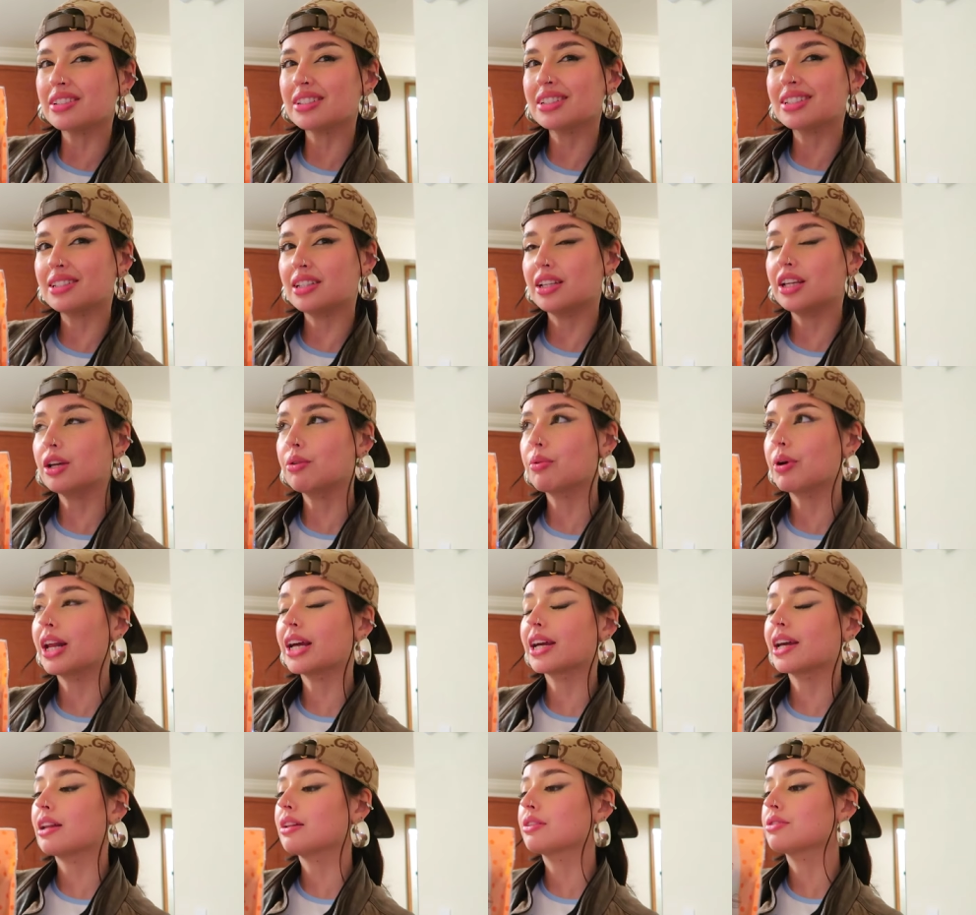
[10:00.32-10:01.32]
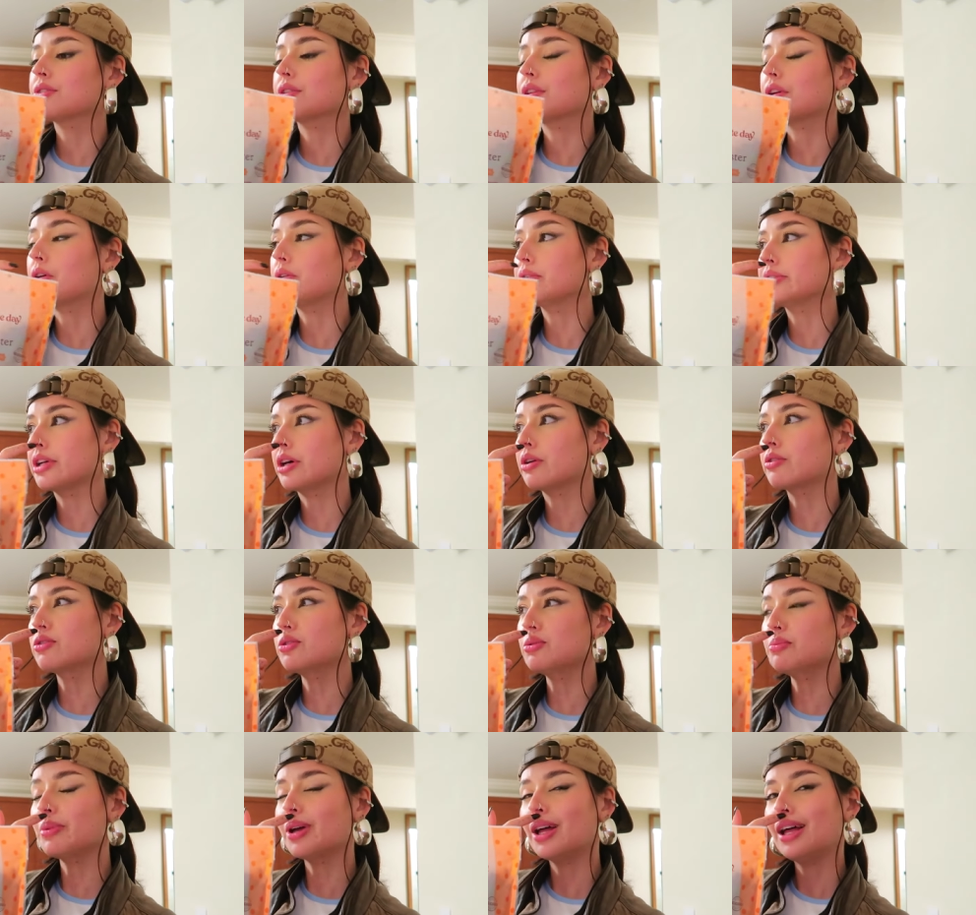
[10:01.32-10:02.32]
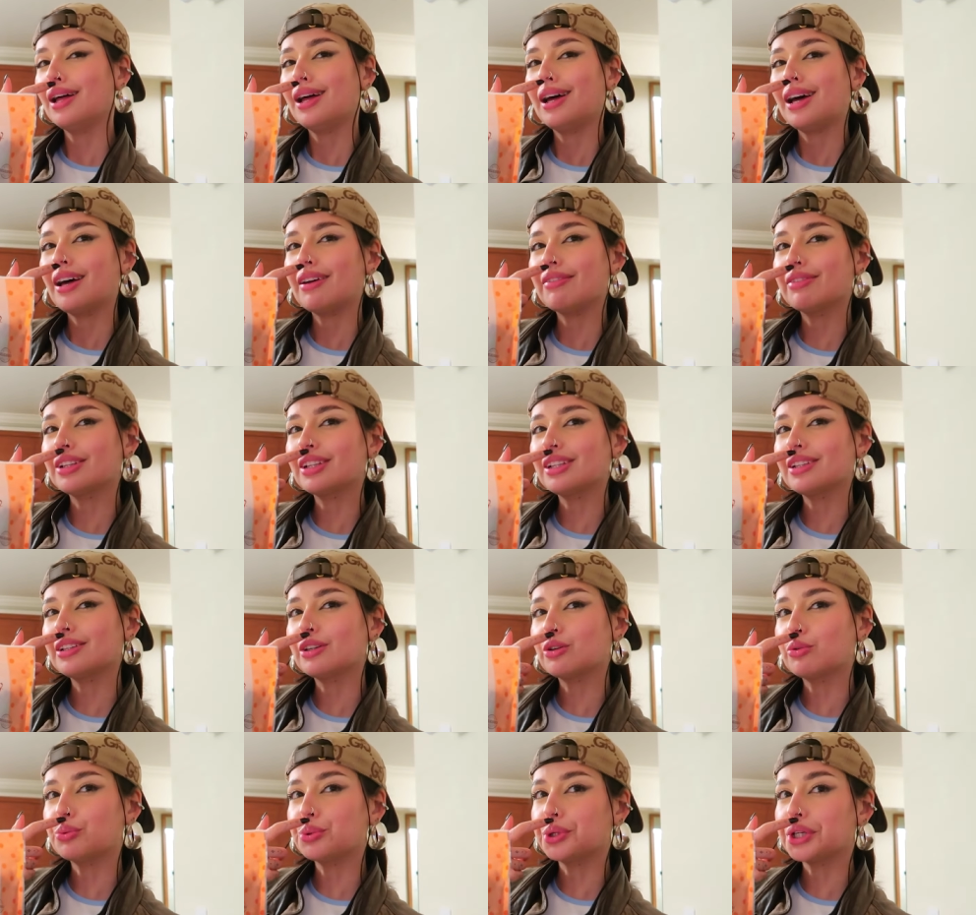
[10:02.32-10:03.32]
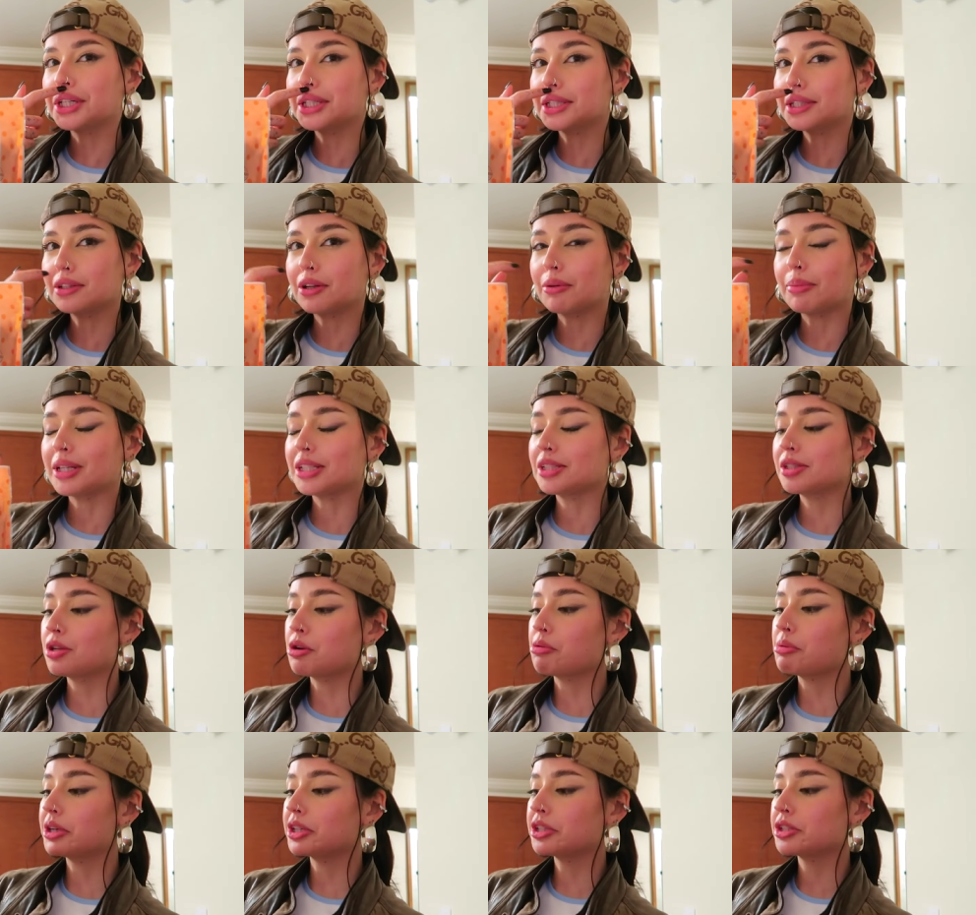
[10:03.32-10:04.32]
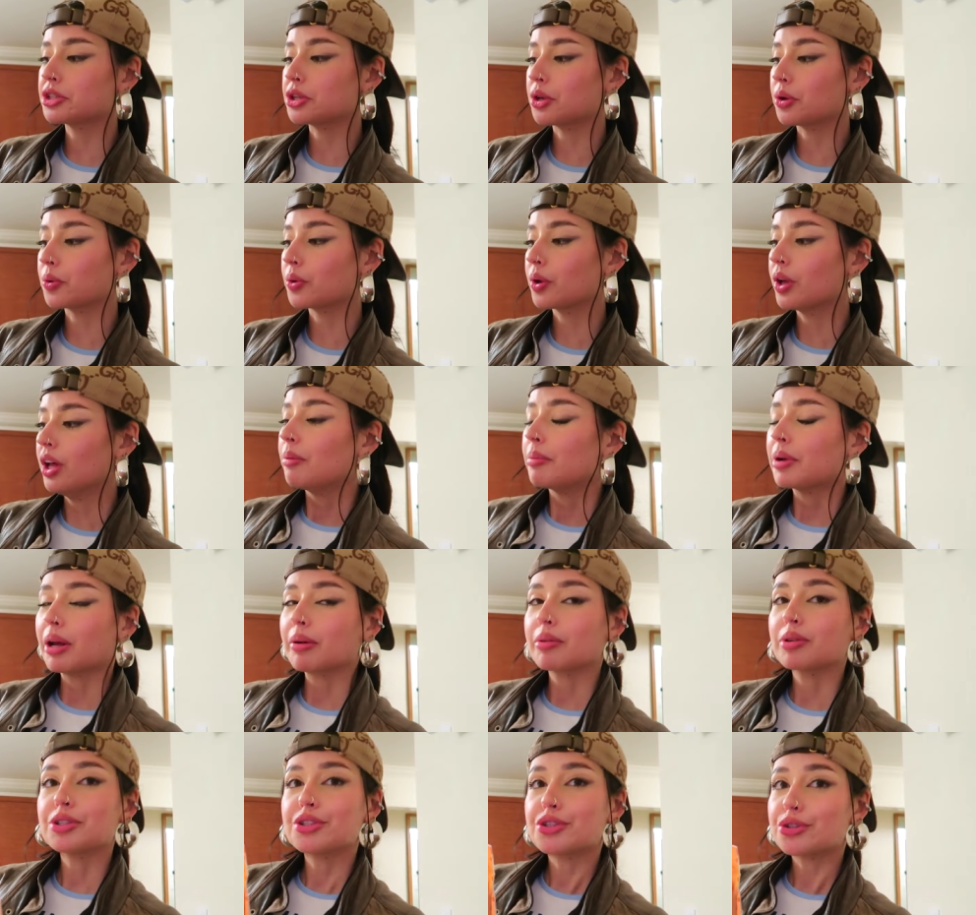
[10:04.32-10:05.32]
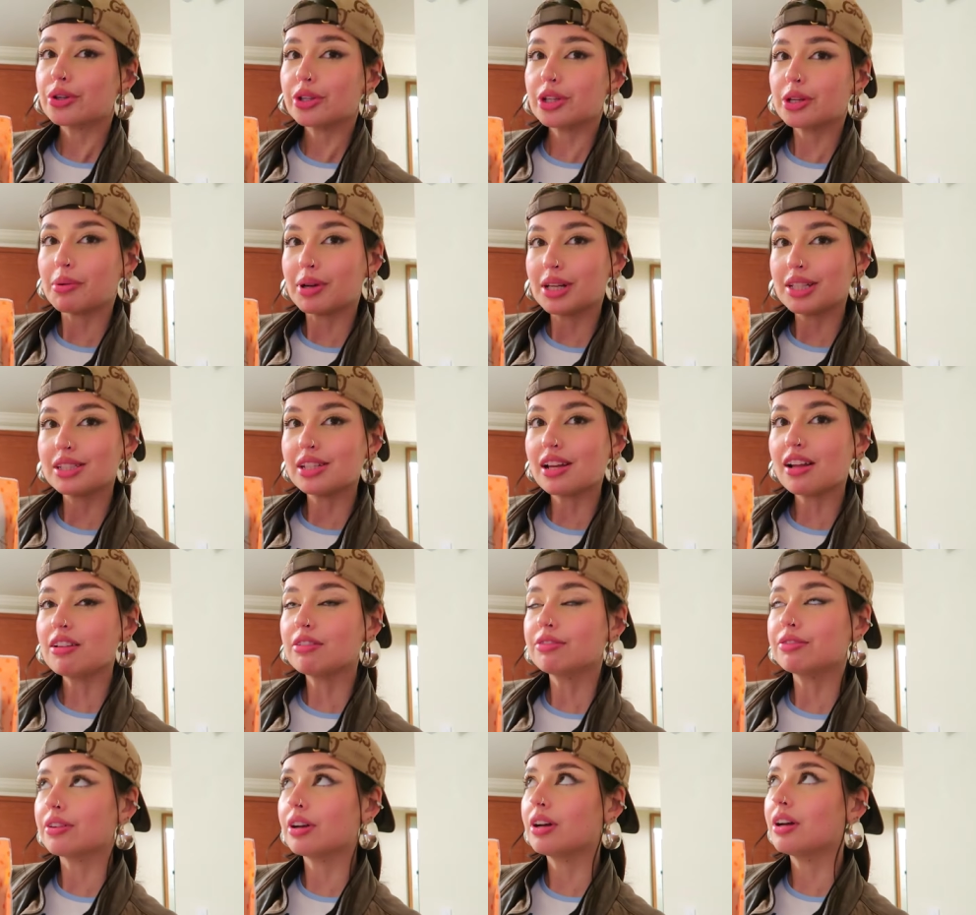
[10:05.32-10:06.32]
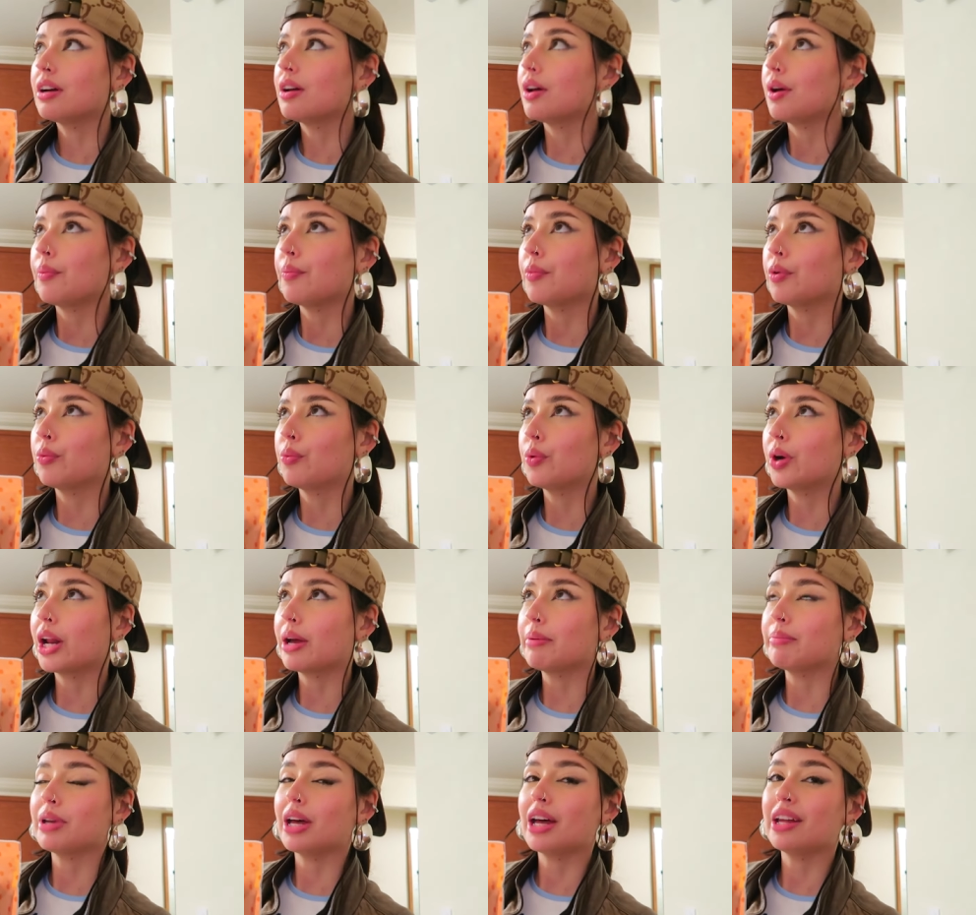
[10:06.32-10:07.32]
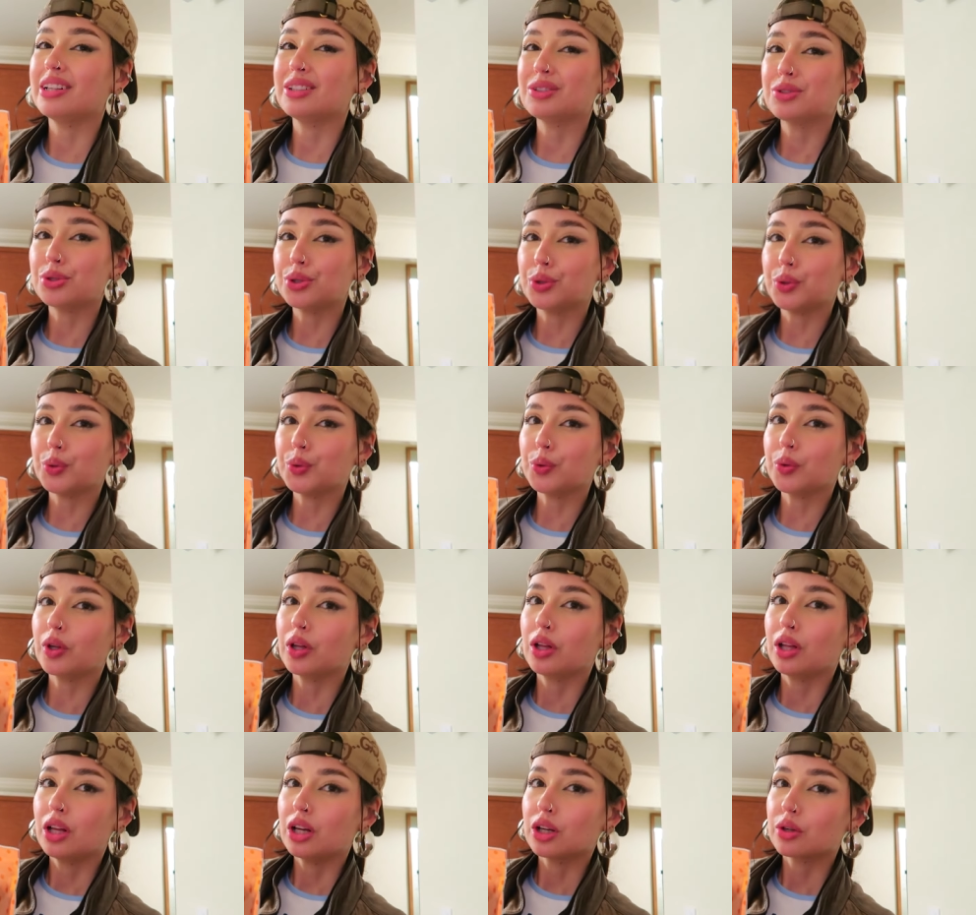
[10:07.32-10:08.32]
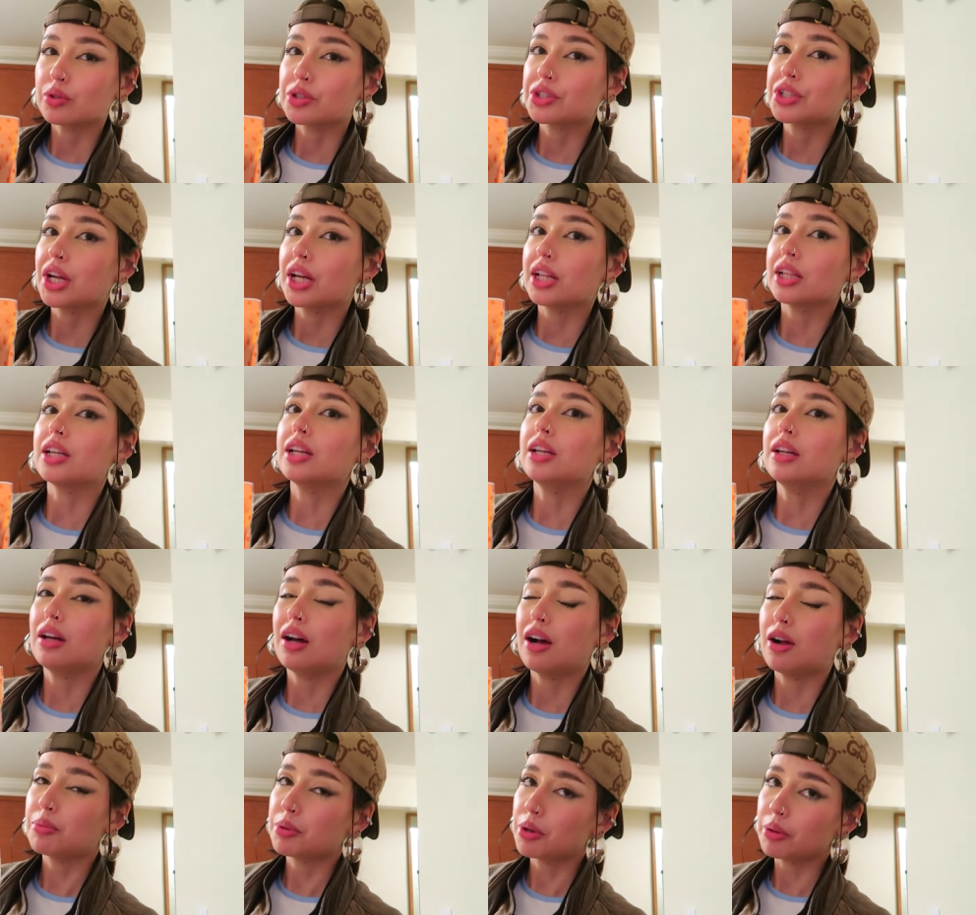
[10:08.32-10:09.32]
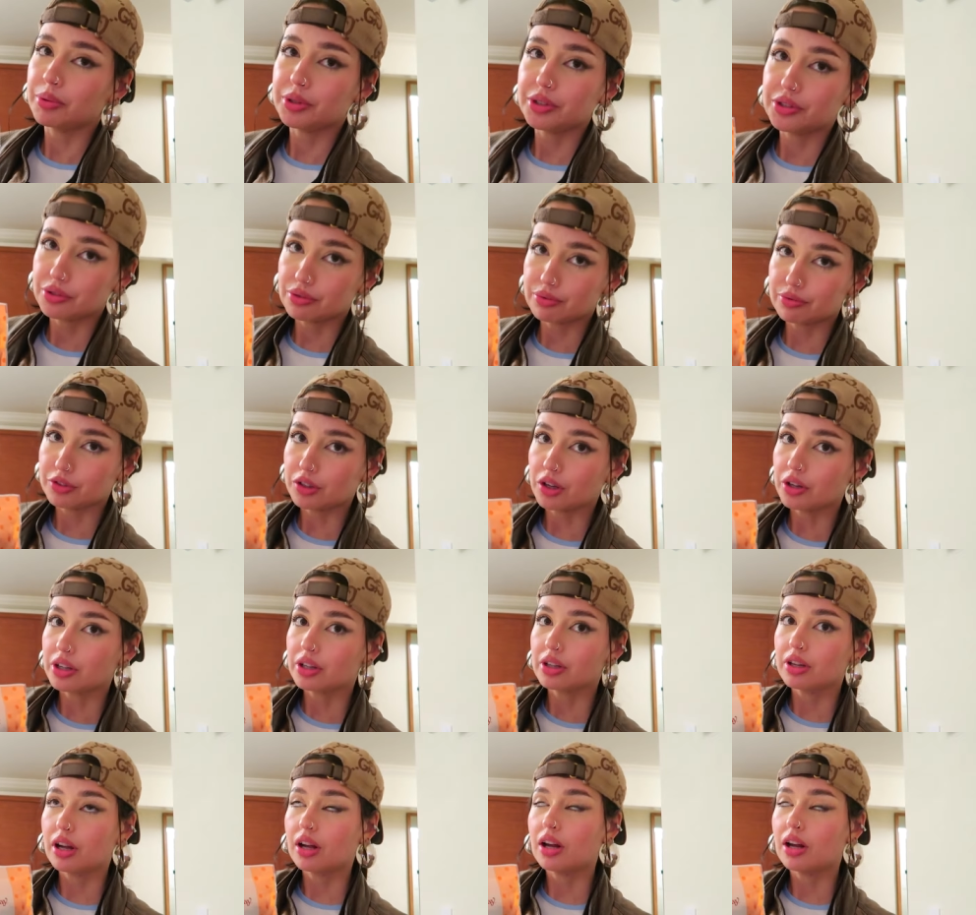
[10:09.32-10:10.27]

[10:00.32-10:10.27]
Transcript: sick when I get to the hotel room. I feel a little weird on my stomach, so, but I'm controlling myself. When I'm heading to Coachella, I'll probably don't vlog